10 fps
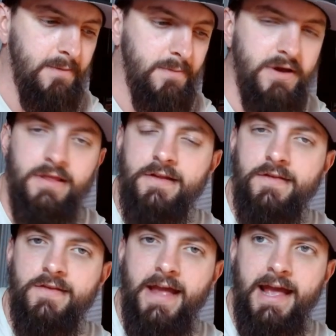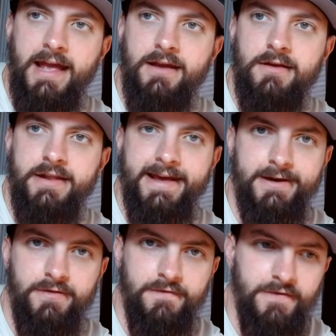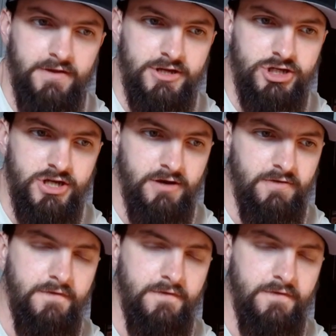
But let's say now the Philly show.